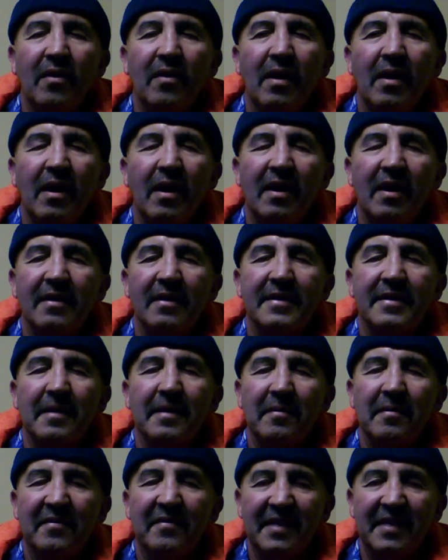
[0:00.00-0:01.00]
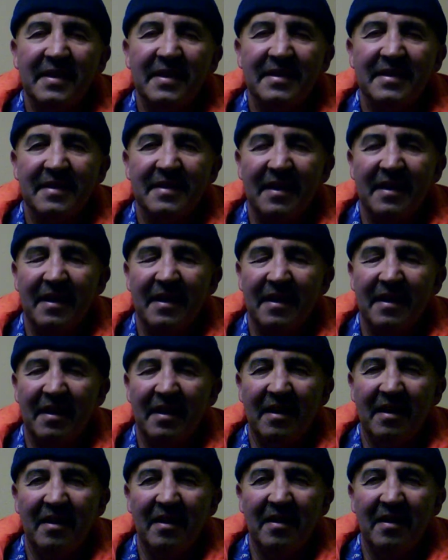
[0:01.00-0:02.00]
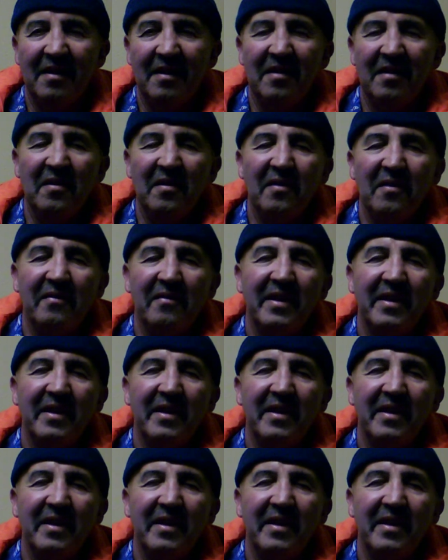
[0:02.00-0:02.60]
on some of these very